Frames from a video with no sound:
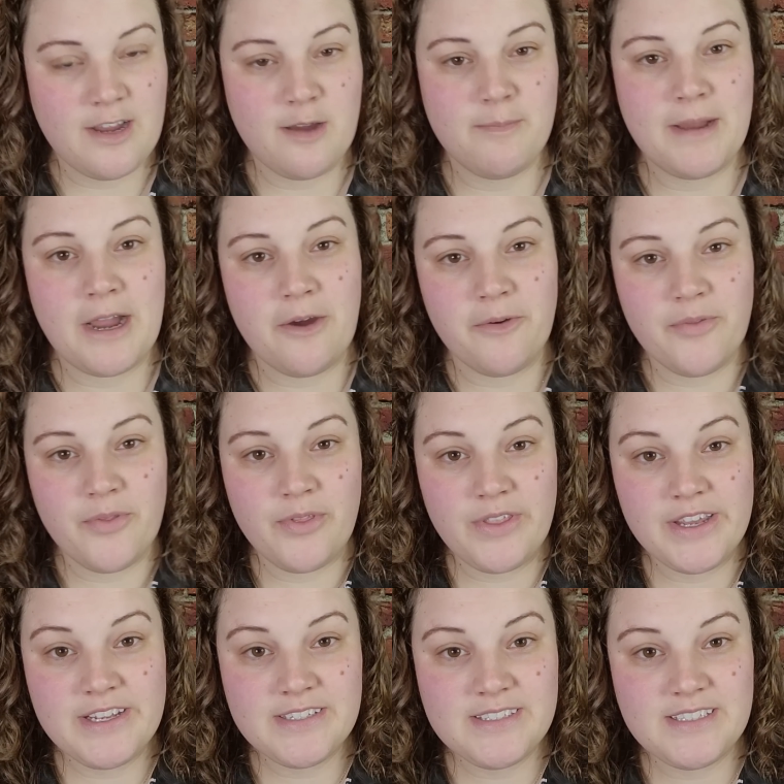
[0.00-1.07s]
about
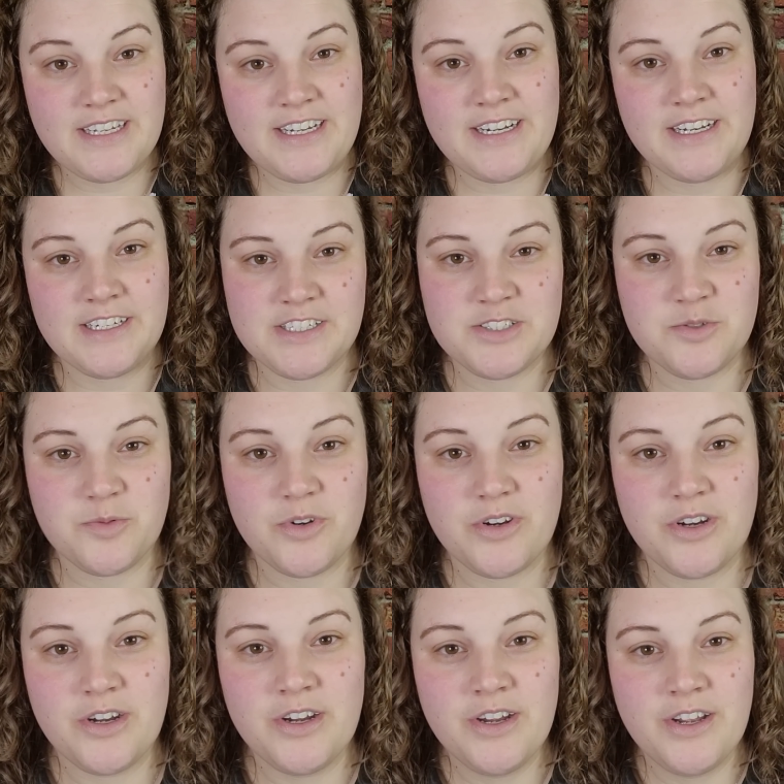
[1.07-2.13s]
this eating
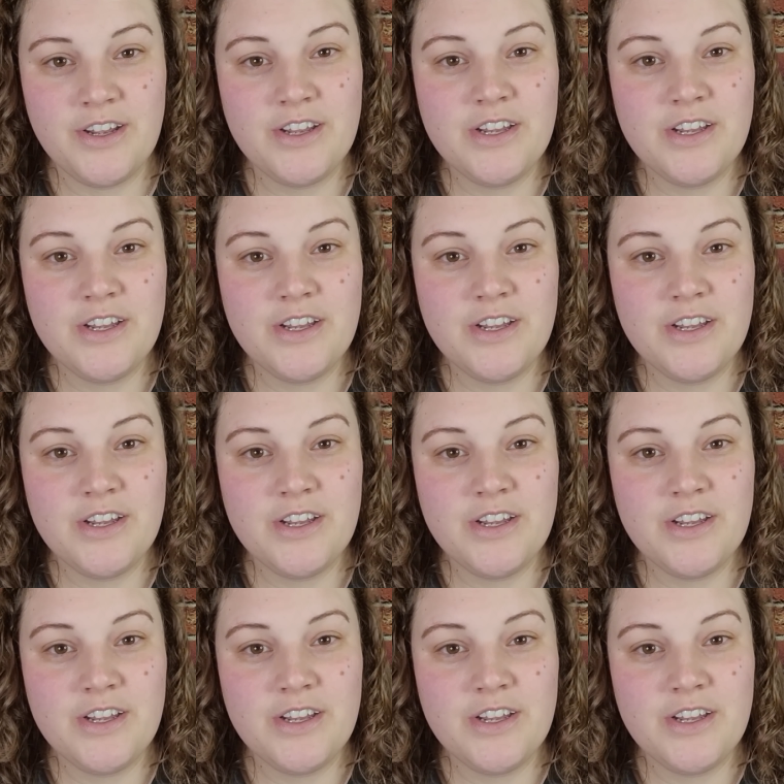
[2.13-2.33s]
disorder,